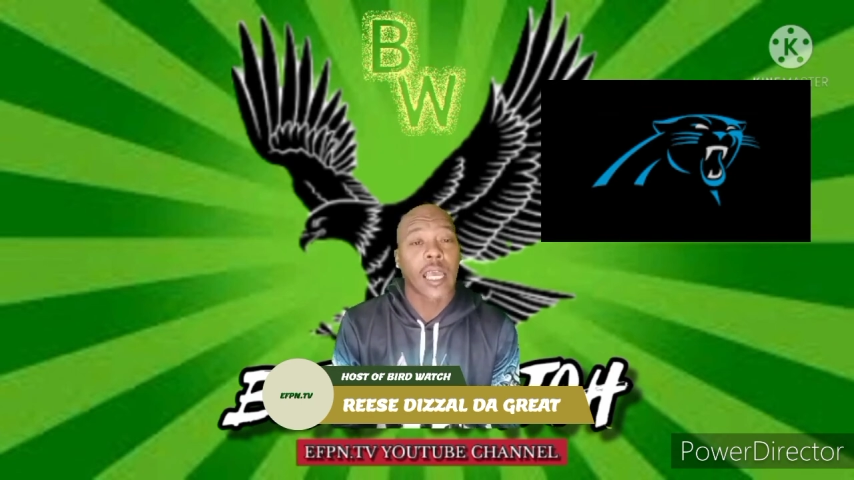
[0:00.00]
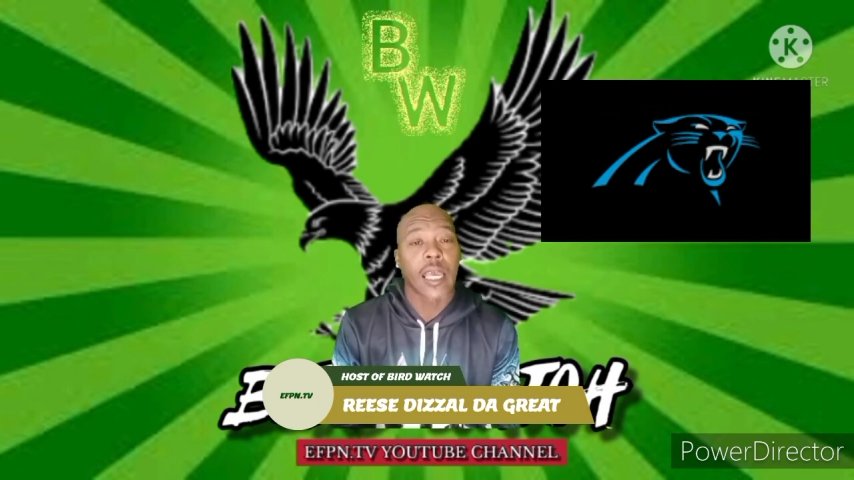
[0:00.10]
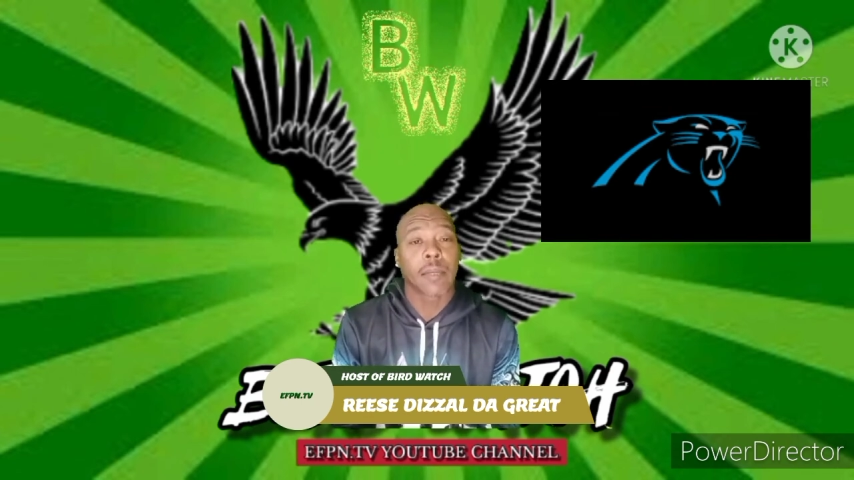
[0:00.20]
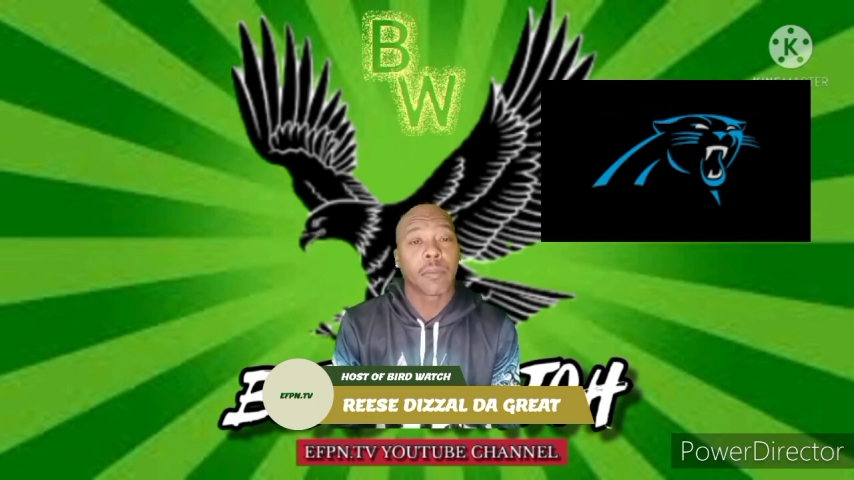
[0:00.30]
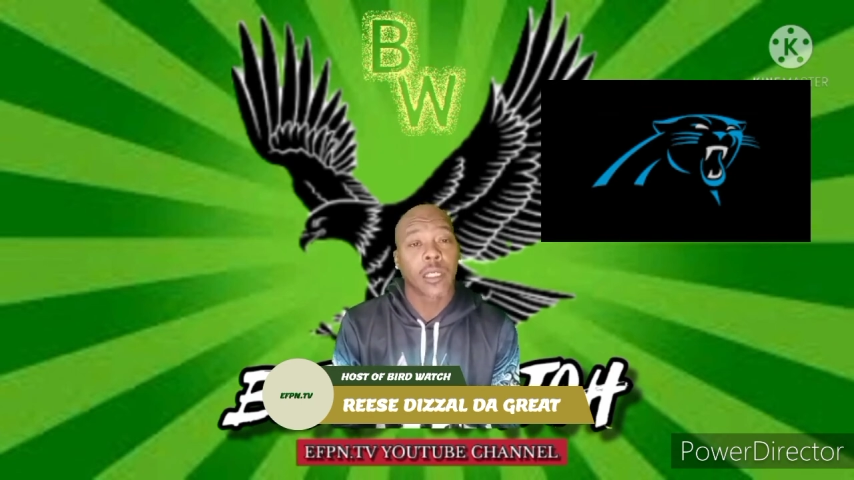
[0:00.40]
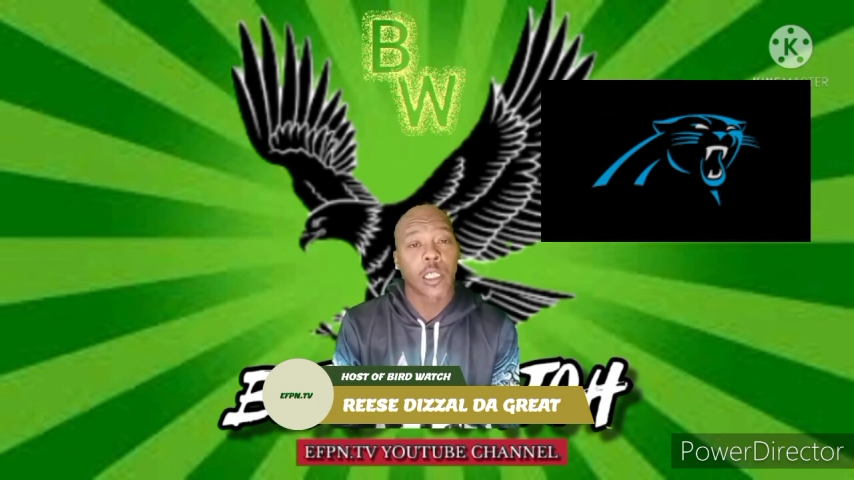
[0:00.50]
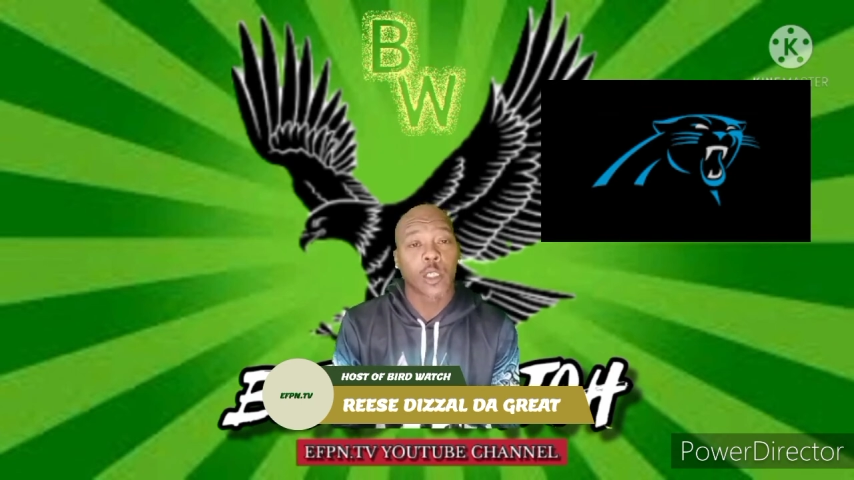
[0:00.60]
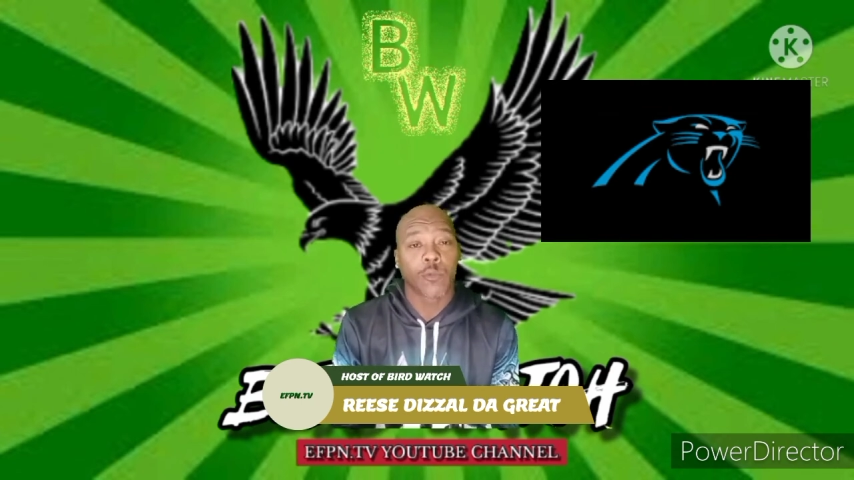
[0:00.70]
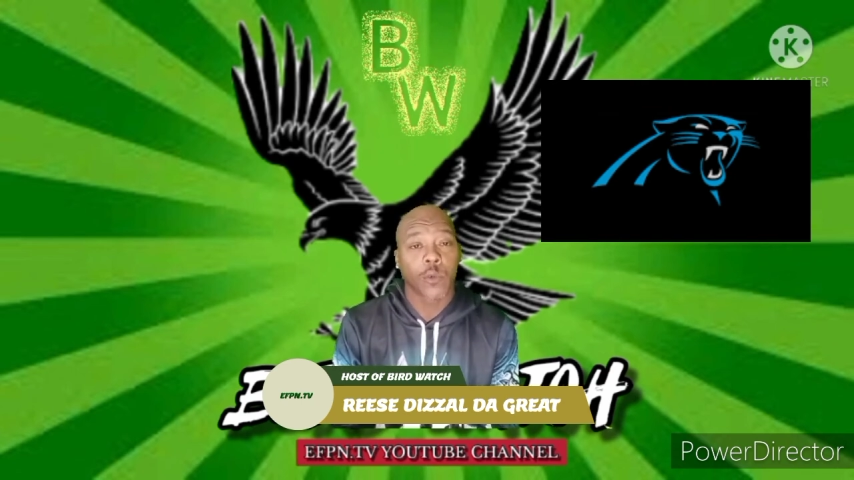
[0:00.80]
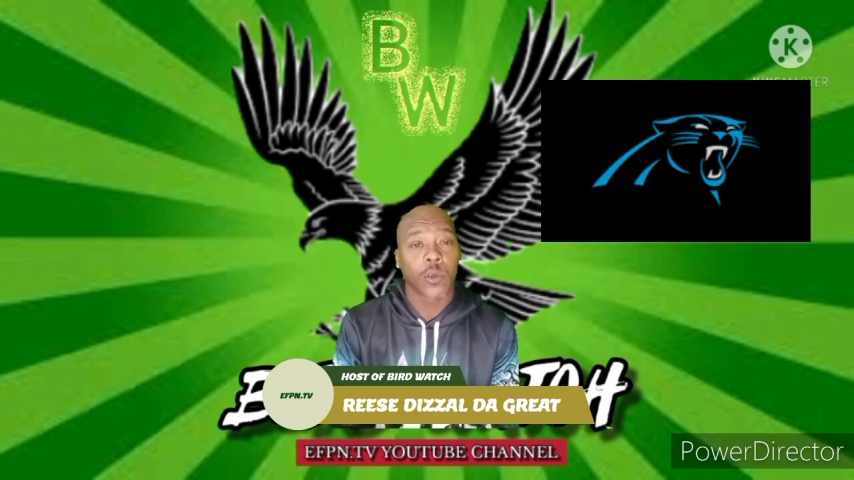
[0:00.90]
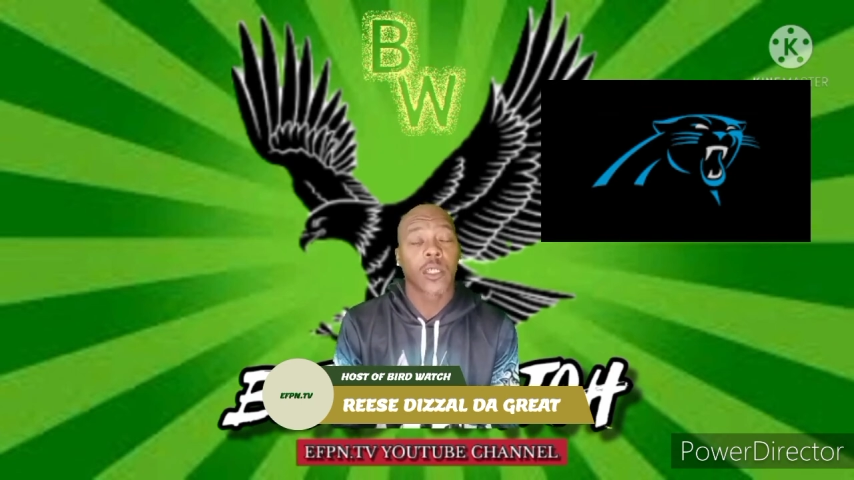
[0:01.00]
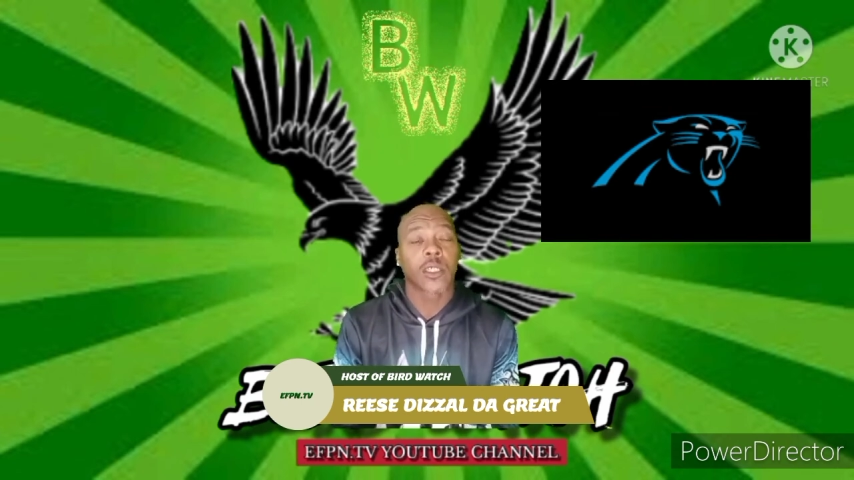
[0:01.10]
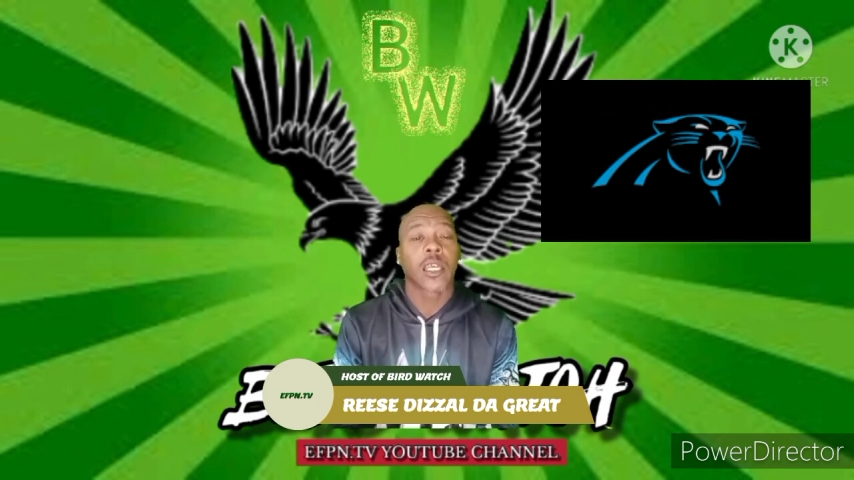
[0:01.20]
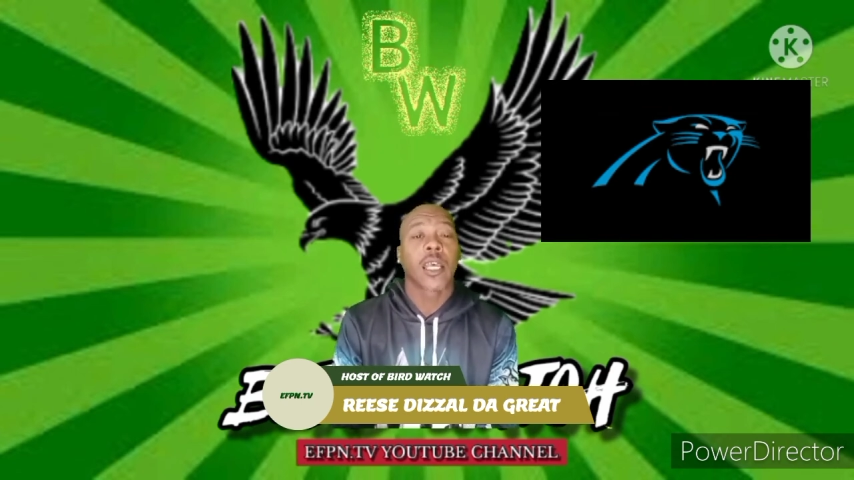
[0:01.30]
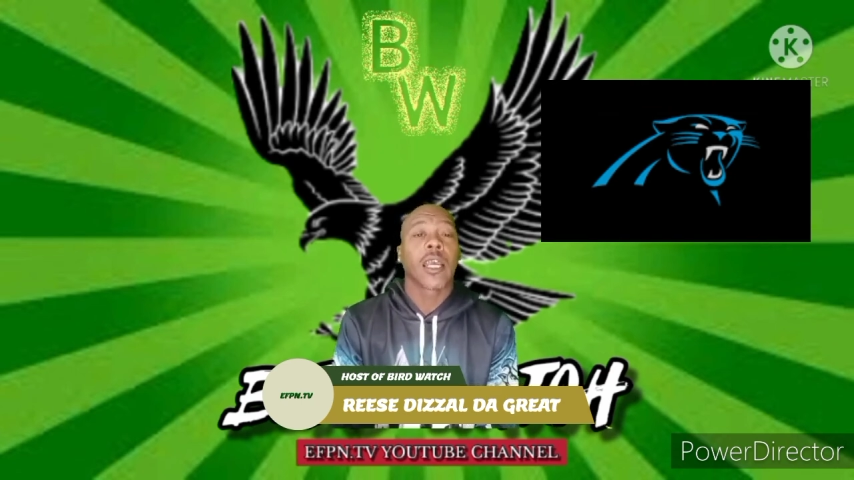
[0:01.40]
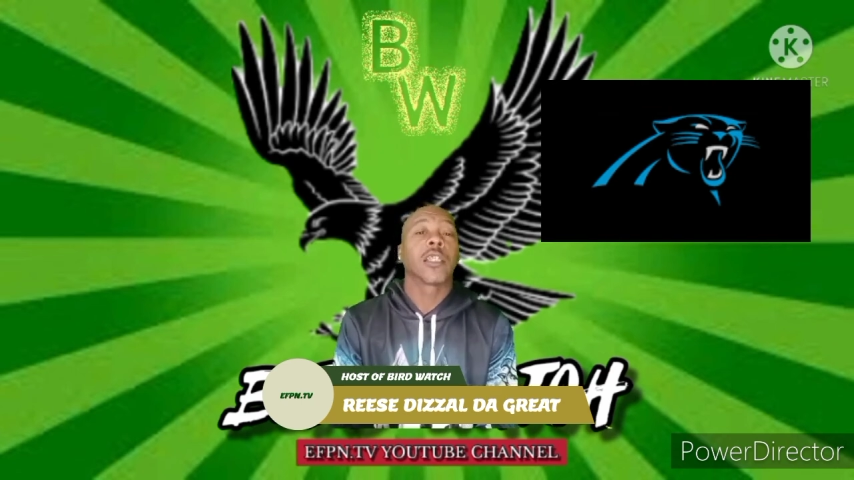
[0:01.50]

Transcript: game does for us.